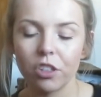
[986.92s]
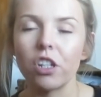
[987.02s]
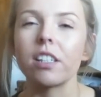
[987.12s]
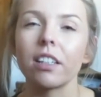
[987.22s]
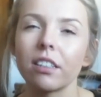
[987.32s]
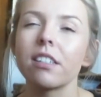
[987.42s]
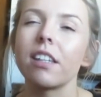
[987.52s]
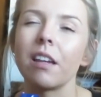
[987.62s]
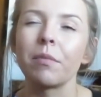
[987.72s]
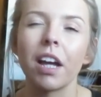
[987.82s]
she has like the
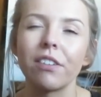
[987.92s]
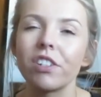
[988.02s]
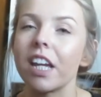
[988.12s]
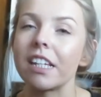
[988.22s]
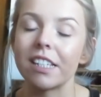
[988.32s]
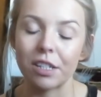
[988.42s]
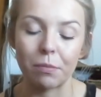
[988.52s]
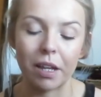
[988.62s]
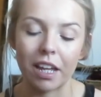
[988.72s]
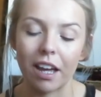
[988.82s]
same kind of taste
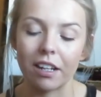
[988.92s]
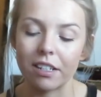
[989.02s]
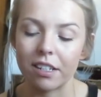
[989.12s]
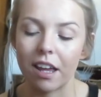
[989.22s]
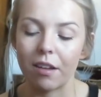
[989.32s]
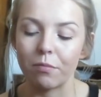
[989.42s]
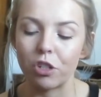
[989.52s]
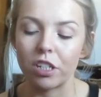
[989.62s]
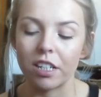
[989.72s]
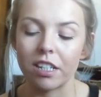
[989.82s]
as me and um,
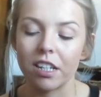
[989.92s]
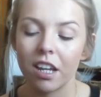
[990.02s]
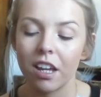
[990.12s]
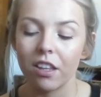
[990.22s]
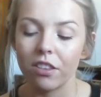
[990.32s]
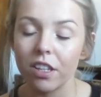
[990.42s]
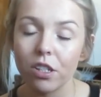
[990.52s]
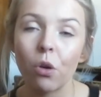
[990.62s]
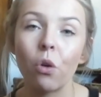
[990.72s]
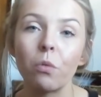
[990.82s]
she did
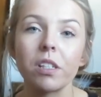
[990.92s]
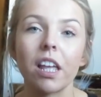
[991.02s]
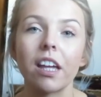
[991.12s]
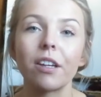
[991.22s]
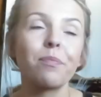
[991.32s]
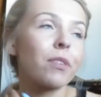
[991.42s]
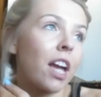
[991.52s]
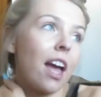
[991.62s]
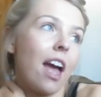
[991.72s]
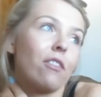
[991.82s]
this haul was like
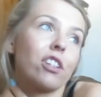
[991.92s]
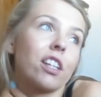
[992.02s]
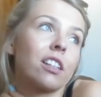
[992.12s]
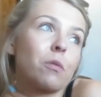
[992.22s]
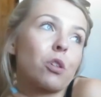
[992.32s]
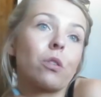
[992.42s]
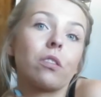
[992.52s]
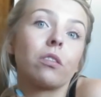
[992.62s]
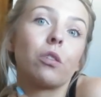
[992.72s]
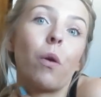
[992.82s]
everything that was
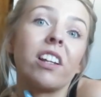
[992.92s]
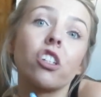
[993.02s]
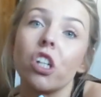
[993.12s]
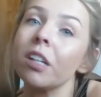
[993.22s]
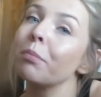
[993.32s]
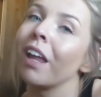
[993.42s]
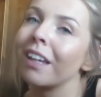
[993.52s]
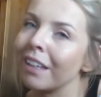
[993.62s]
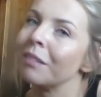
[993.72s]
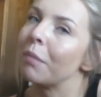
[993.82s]
quite cheap
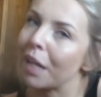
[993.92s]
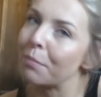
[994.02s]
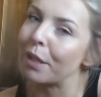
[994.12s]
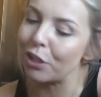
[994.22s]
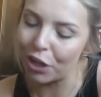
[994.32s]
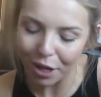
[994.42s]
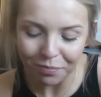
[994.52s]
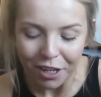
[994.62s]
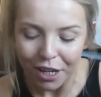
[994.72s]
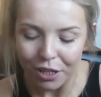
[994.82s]
like in my budget
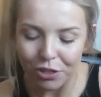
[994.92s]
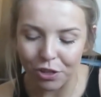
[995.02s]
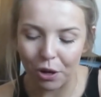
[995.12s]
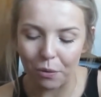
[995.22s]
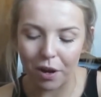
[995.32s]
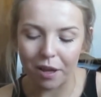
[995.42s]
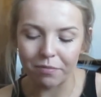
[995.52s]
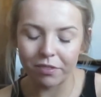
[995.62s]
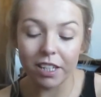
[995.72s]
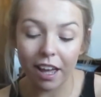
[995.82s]
so
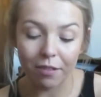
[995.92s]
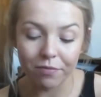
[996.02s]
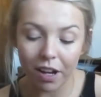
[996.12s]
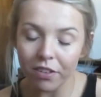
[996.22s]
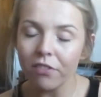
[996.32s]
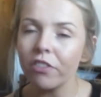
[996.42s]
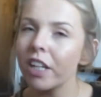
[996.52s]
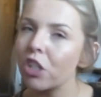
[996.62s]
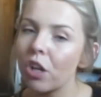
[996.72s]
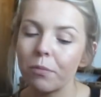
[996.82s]
um, yeah I've never
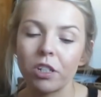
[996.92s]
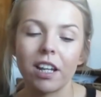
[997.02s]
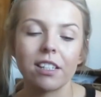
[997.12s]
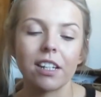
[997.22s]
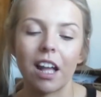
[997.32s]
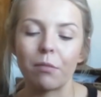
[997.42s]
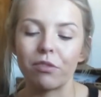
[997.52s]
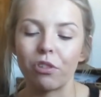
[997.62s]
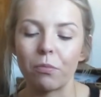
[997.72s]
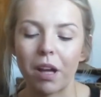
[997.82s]
really shopped on Nasty Gal
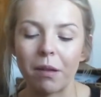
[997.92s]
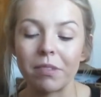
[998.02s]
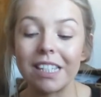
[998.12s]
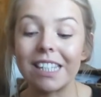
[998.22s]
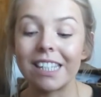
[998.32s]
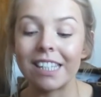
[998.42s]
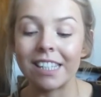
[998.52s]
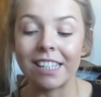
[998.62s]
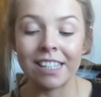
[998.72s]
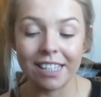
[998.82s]
before but I'm
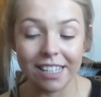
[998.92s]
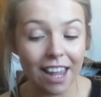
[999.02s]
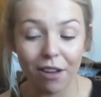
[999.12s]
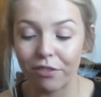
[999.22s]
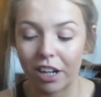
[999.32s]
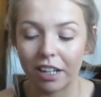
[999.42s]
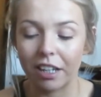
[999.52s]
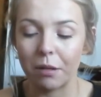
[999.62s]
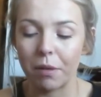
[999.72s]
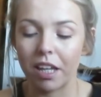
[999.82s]
definitely
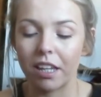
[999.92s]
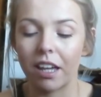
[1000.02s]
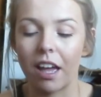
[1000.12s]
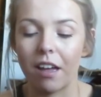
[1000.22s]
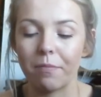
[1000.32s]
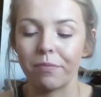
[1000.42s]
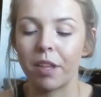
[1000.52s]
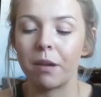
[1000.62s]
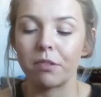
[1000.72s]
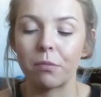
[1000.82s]
gonna make um,
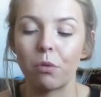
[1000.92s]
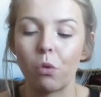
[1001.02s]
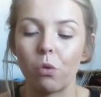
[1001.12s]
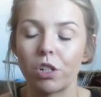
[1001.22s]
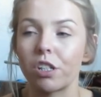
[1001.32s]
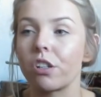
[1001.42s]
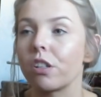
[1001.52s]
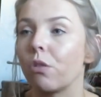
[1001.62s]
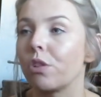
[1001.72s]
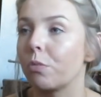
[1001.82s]
some more orders
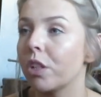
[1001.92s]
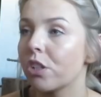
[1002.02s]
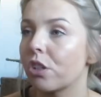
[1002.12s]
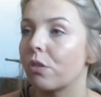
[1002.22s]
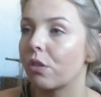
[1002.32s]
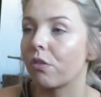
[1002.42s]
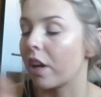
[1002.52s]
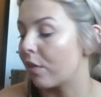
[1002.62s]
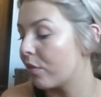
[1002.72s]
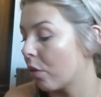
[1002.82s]
because I ordered one two
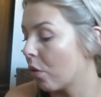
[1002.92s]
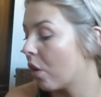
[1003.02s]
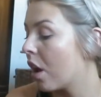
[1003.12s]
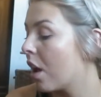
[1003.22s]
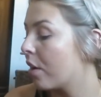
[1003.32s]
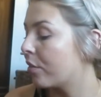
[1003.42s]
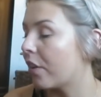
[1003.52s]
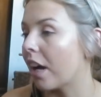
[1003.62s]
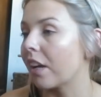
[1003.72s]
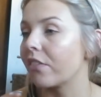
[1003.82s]
three four
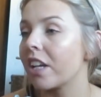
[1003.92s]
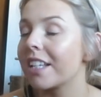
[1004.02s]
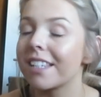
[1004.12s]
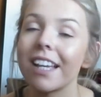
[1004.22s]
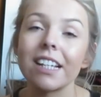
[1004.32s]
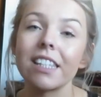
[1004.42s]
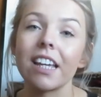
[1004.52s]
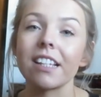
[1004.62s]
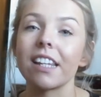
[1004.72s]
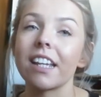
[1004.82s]
five six
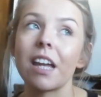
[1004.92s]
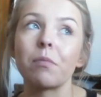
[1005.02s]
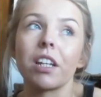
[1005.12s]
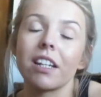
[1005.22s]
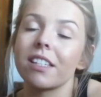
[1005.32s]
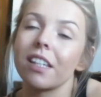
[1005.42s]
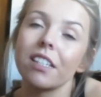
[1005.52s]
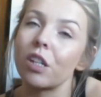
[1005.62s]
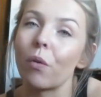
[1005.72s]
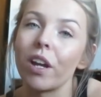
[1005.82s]
things and it came to like
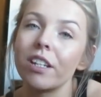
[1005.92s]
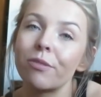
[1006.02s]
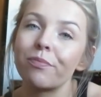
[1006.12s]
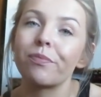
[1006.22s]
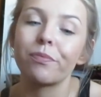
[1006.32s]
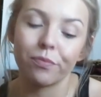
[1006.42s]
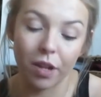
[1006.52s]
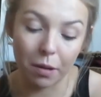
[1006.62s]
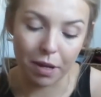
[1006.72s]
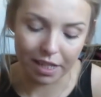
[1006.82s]
60 quid
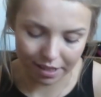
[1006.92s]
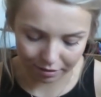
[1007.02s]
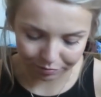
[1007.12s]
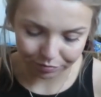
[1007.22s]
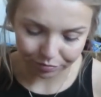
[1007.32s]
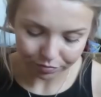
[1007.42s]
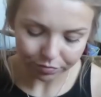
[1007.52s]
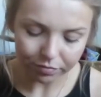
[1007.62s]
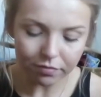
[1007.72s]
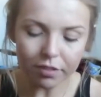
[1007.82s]
amazing
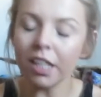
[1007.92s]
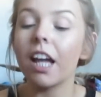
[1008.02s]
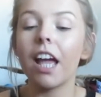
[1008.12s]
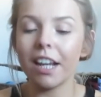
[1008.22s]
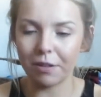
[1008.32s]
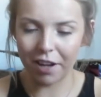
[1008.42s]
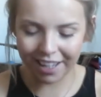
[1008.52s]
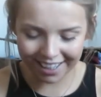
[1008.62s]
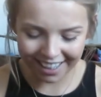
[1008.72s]
anyway